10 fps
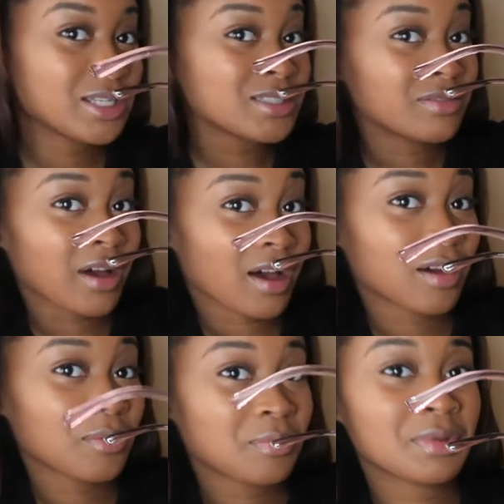These are
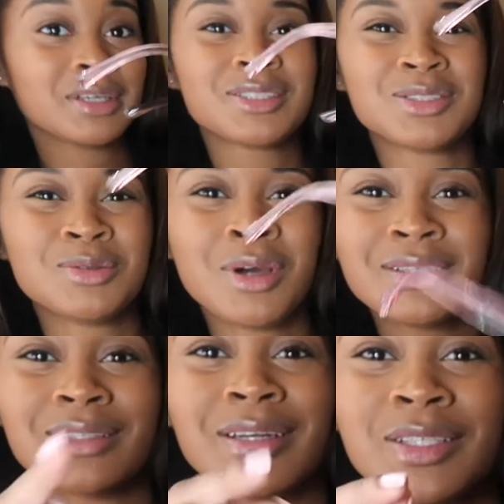vibe. Because do
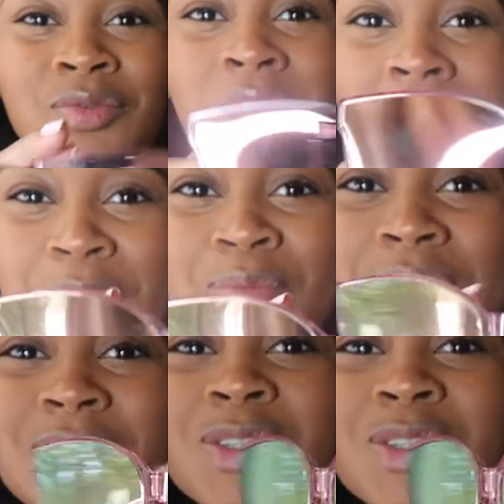y'all see these frames?